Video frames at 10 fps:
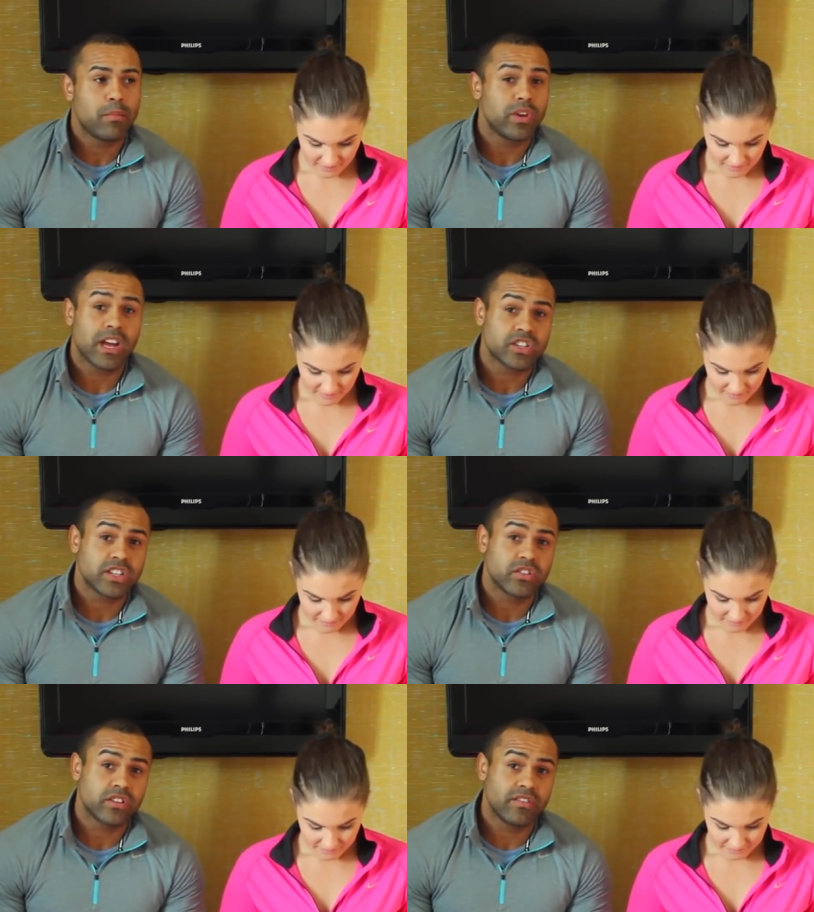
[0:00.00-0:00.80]
Speaker 1: We
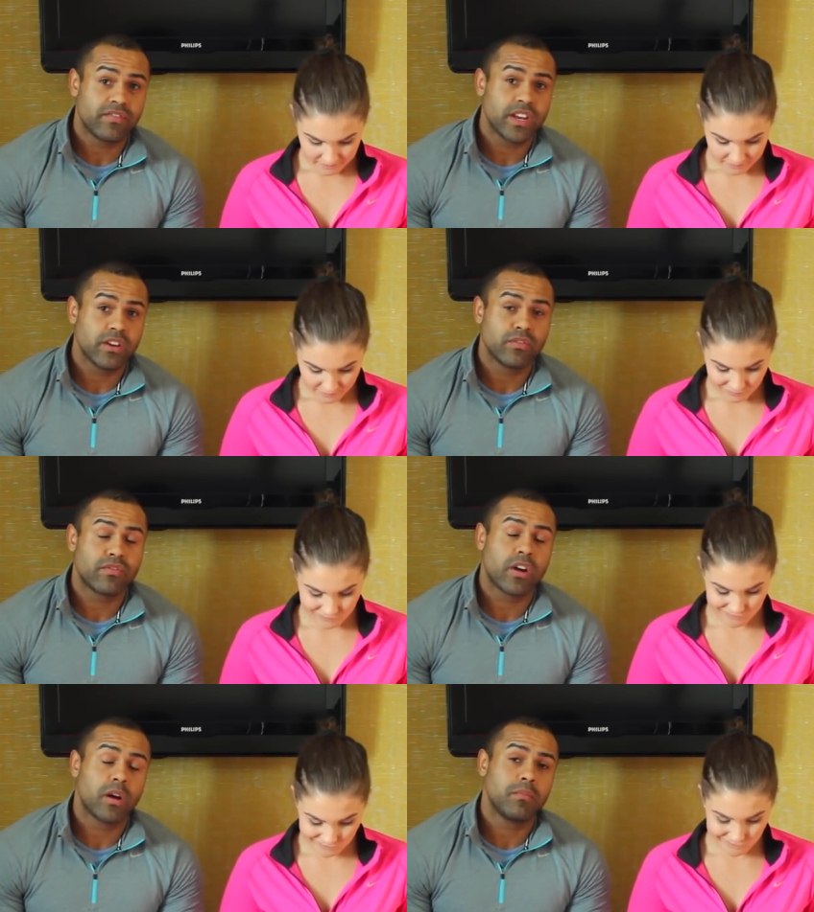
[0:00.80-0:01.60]
actually done a video
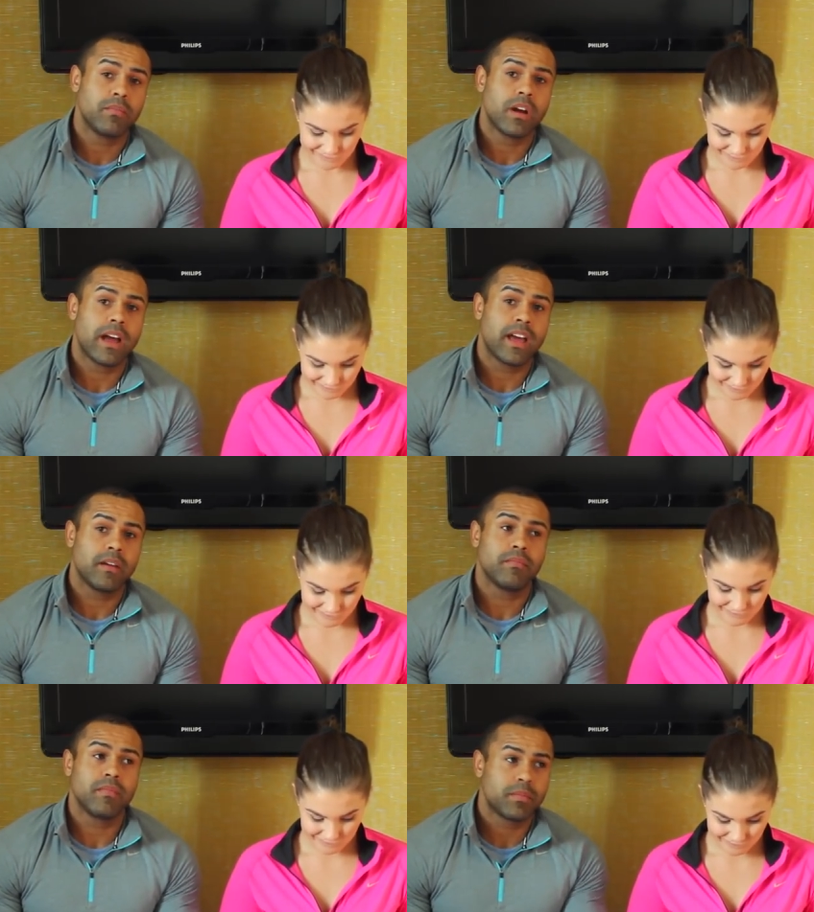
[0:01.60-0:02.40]
from
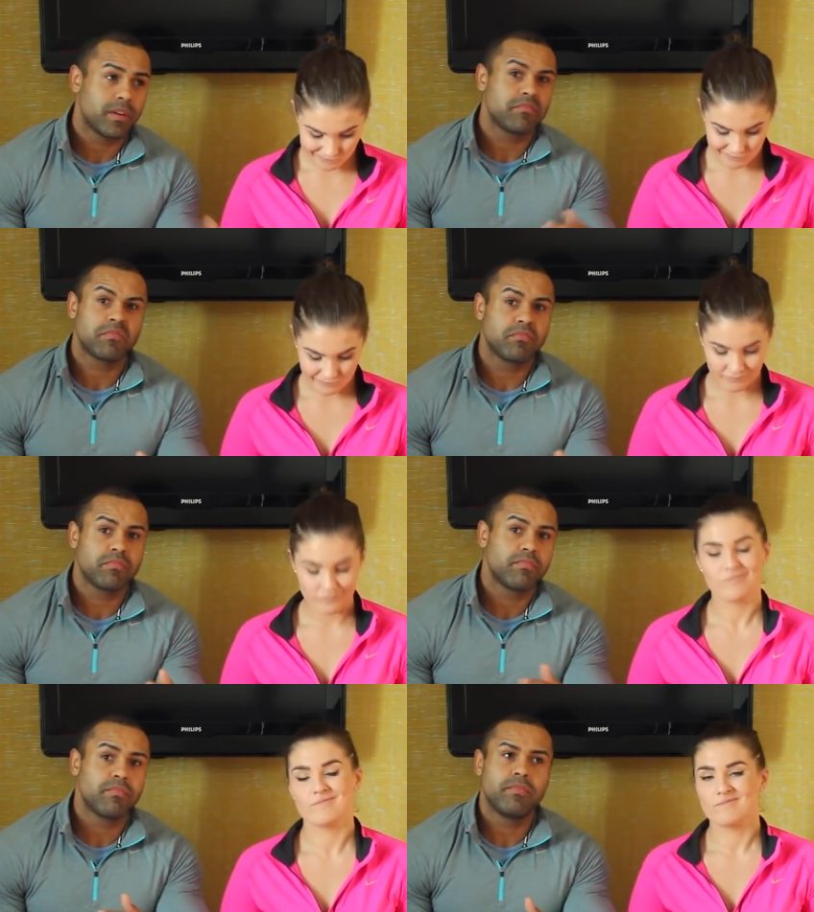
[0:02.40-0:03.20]

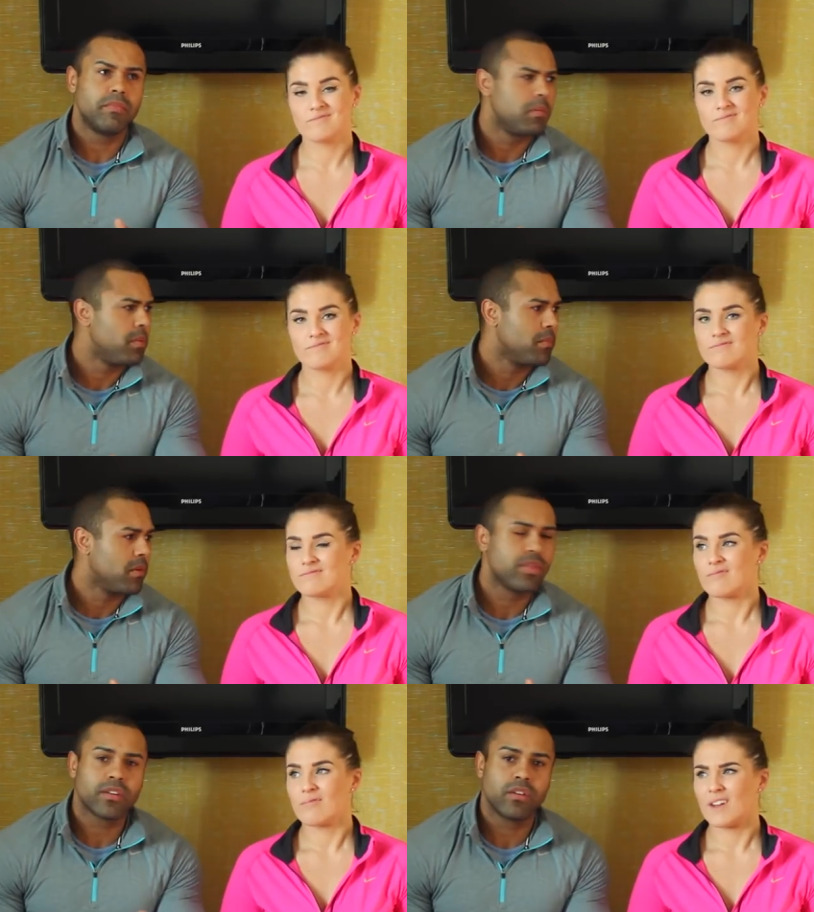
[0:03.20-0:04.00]
about a
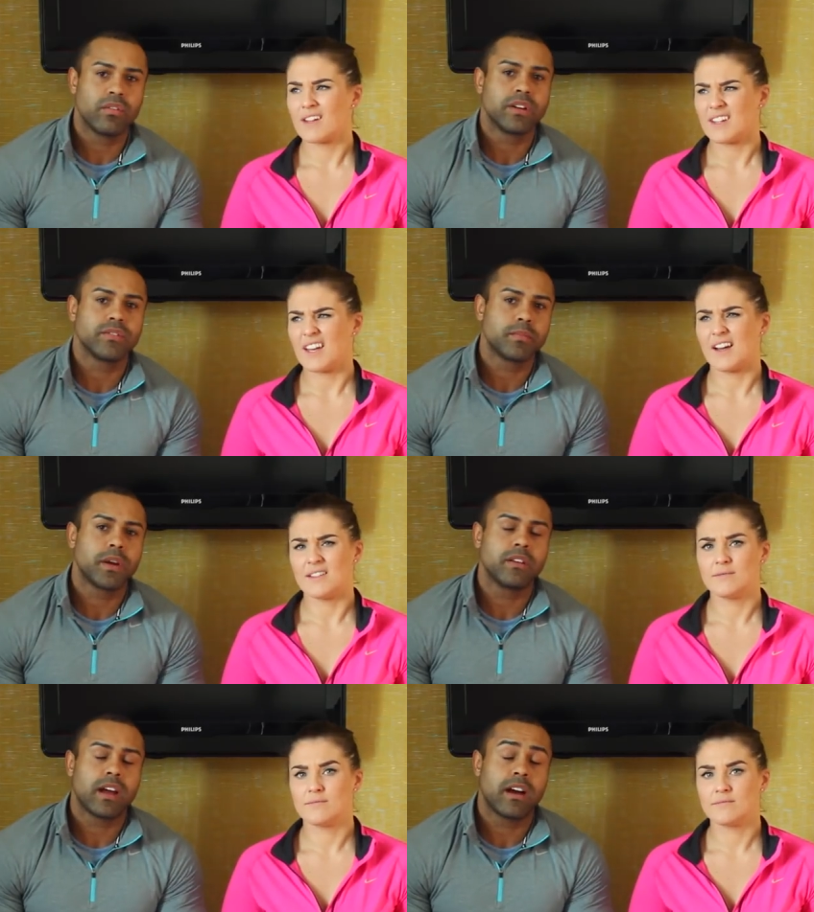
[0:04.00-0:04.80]
month ago, and it was
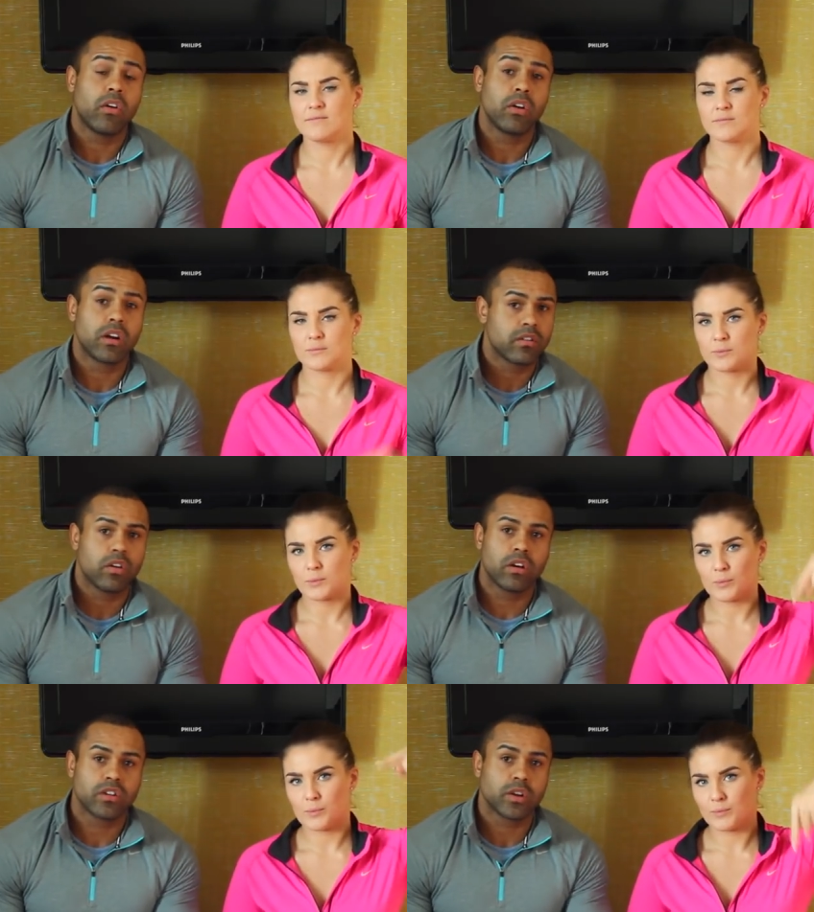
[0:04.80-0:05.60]
about all
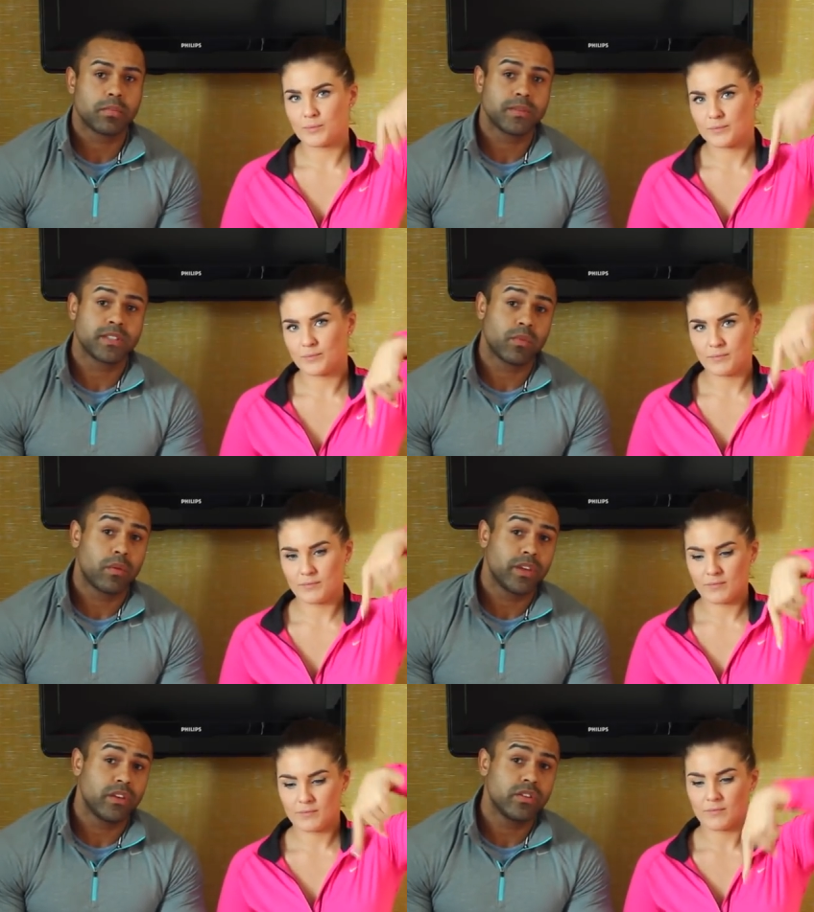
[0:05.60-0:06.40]
our supplements and
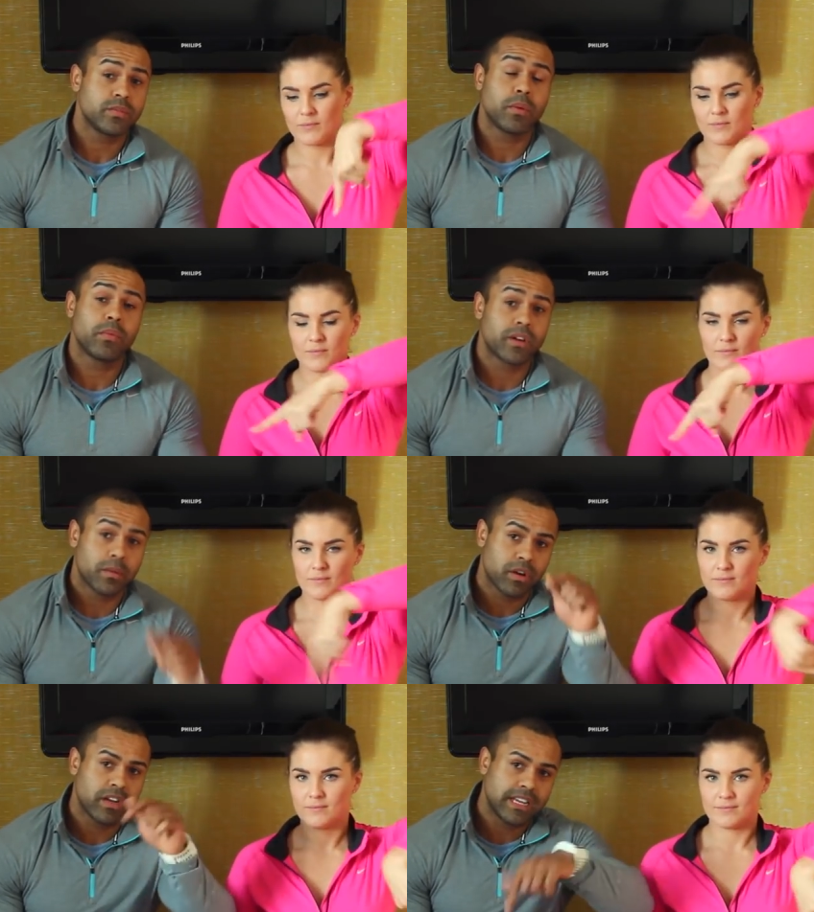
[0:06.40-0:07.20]
what we use, but we're going
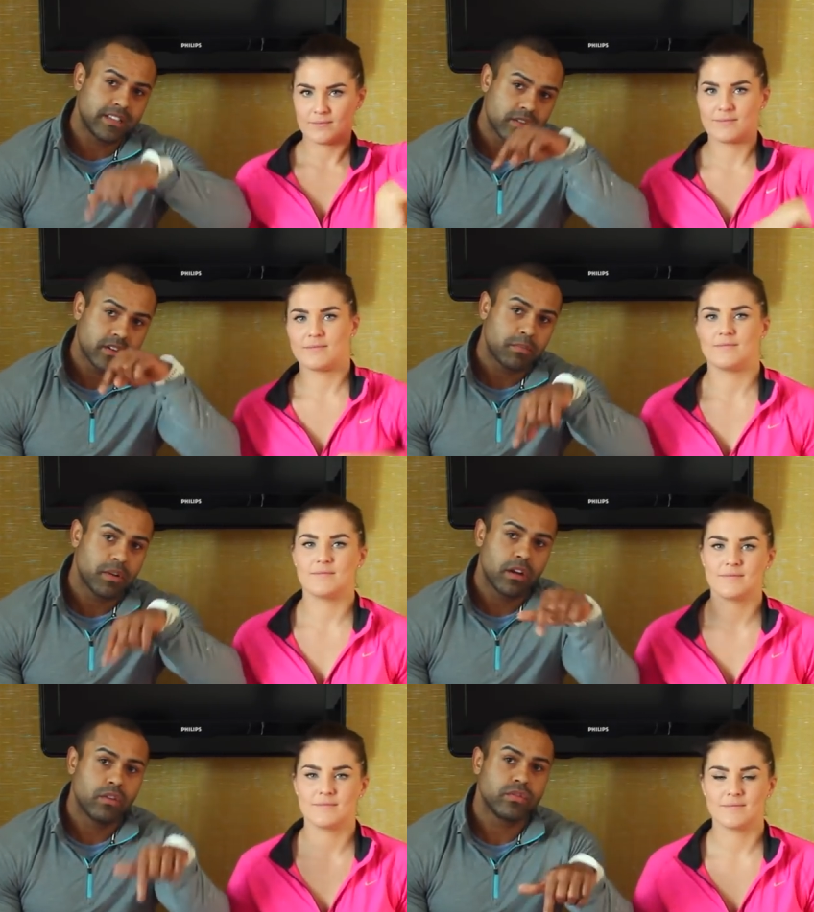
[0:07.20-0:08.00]
to put a link
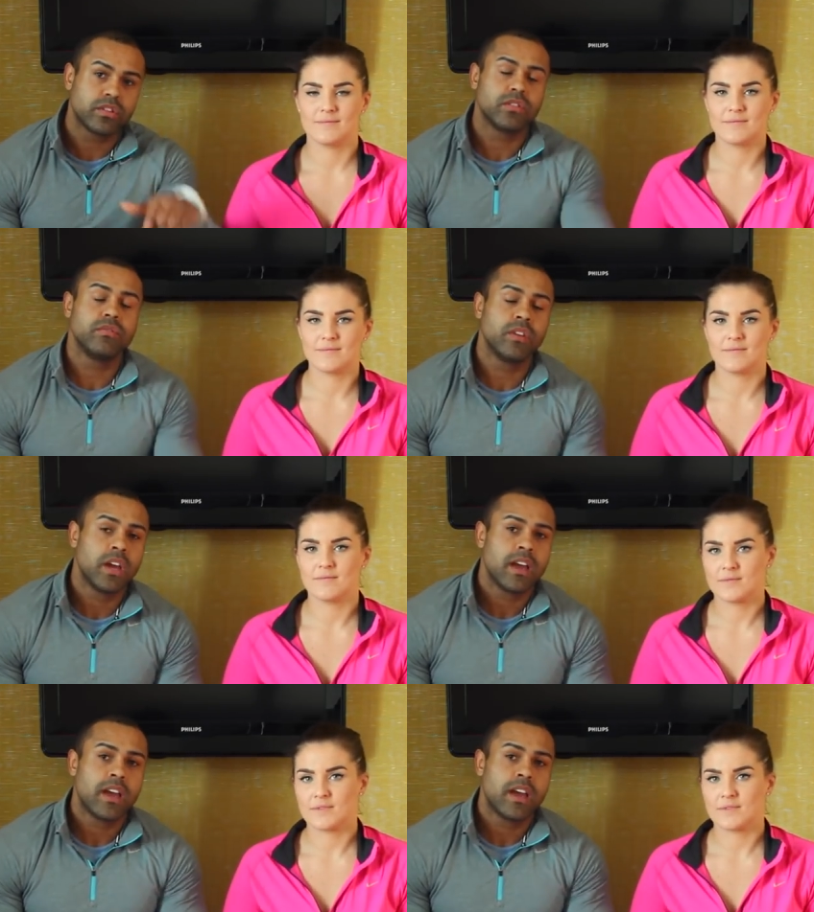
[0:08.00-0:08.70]
below to